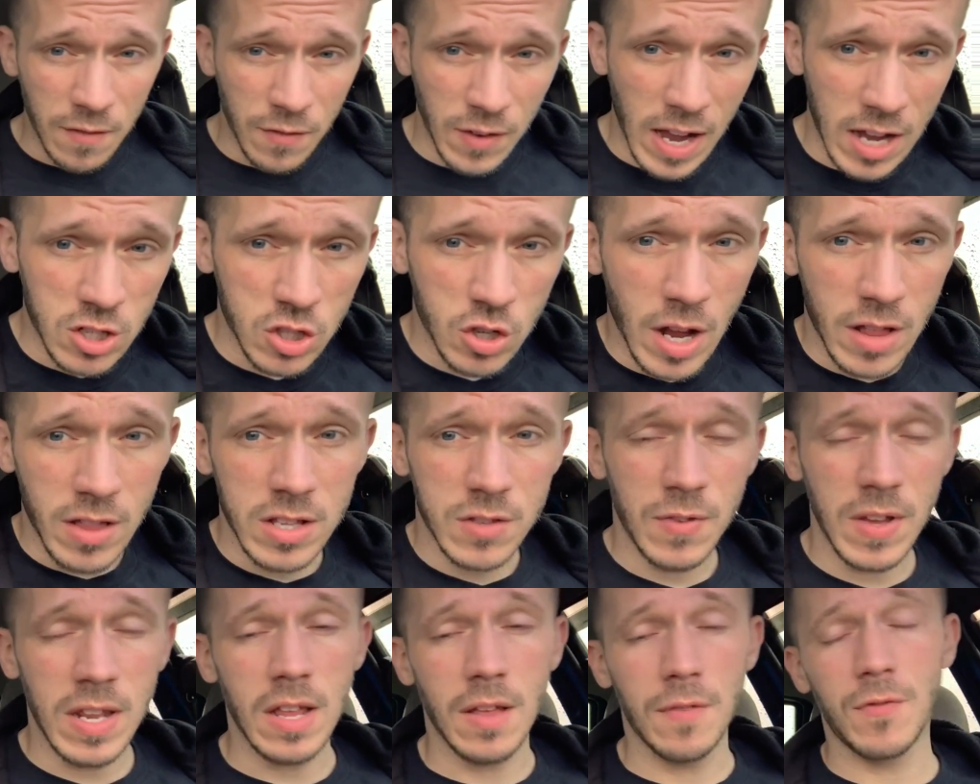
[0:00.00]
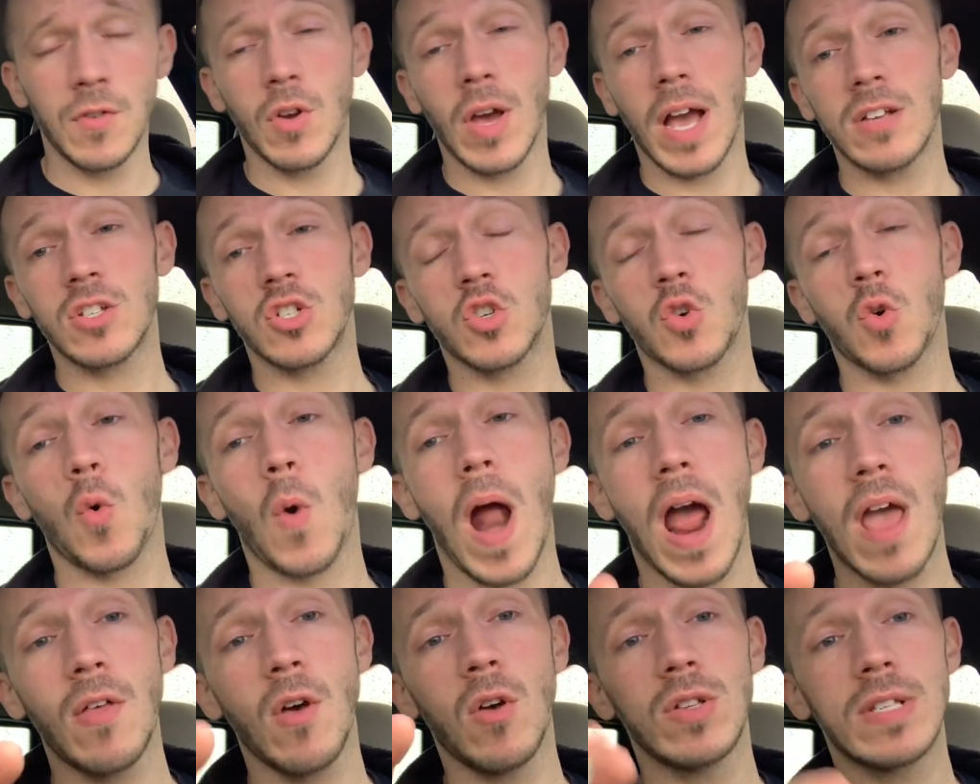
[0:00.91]
If you guys try this video, if you guys
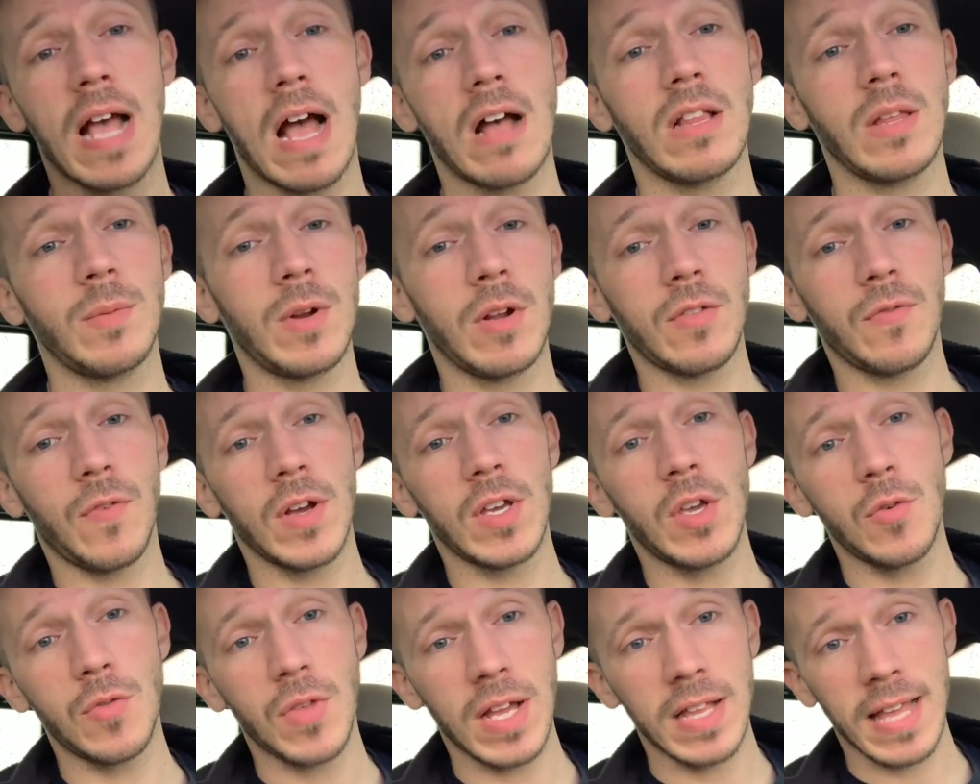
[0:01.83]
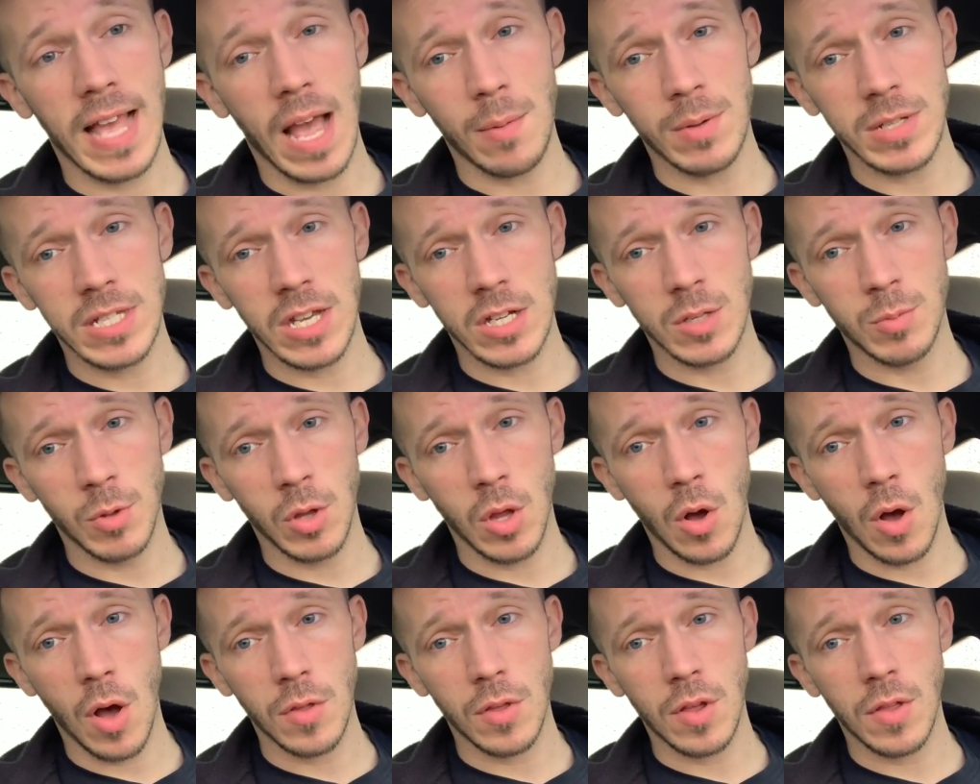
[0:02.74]
try those out, let me know what the fuck you think in the comment section
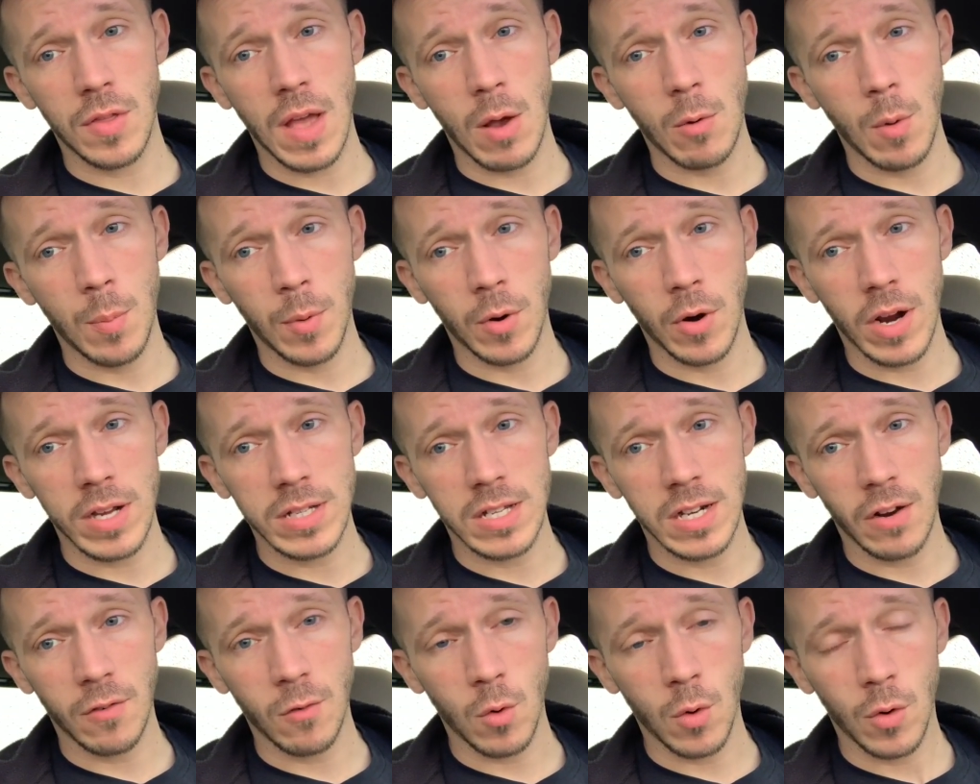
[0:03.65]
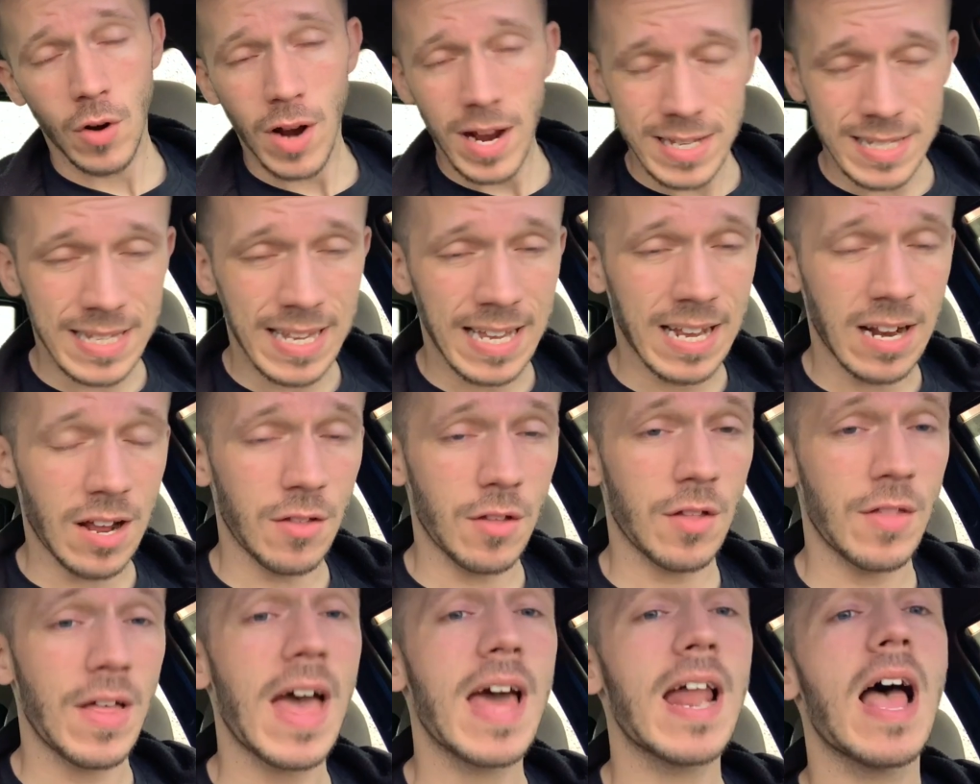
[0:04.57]
below. Other than that, we're progressing and we're regressing. And other
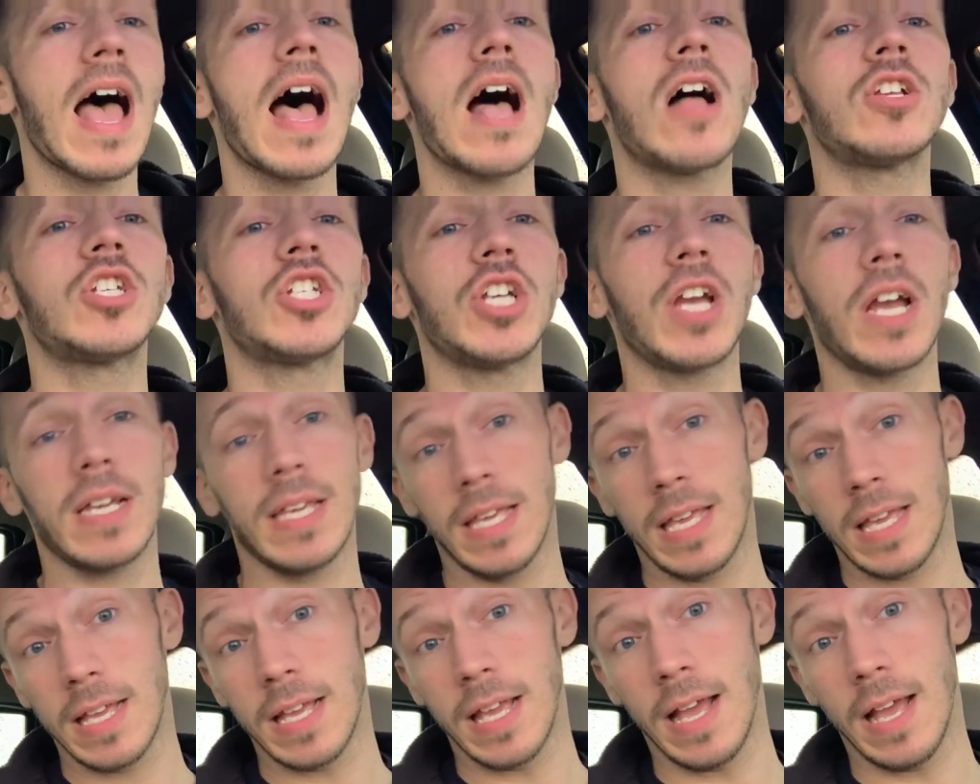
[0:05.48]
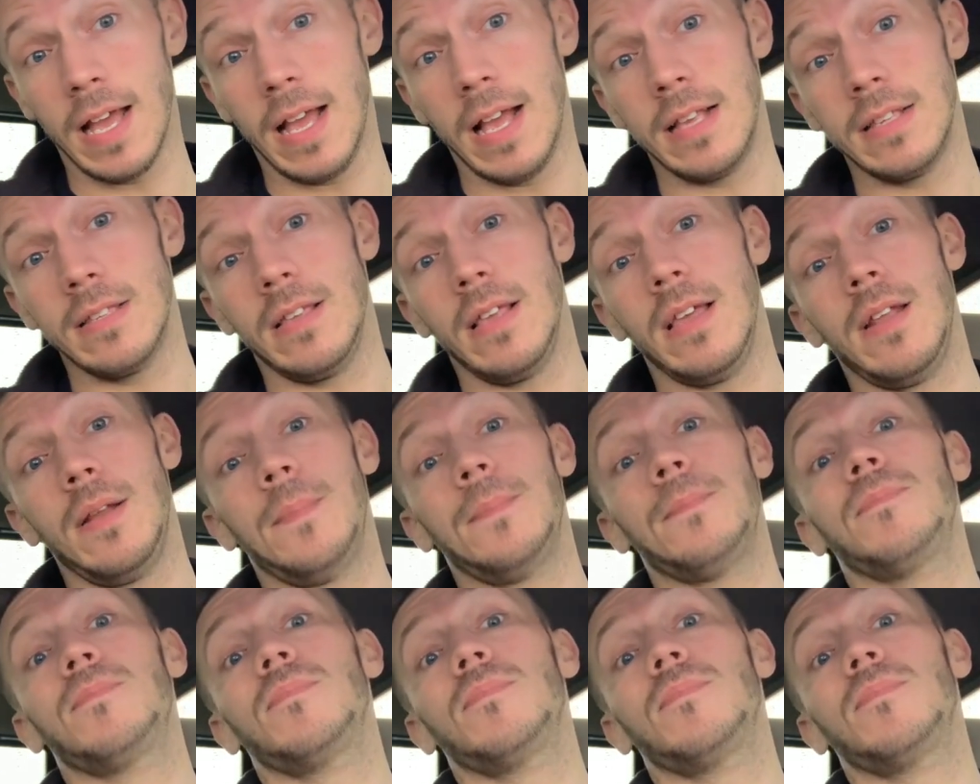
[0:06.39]
than that, I'll check you guys later.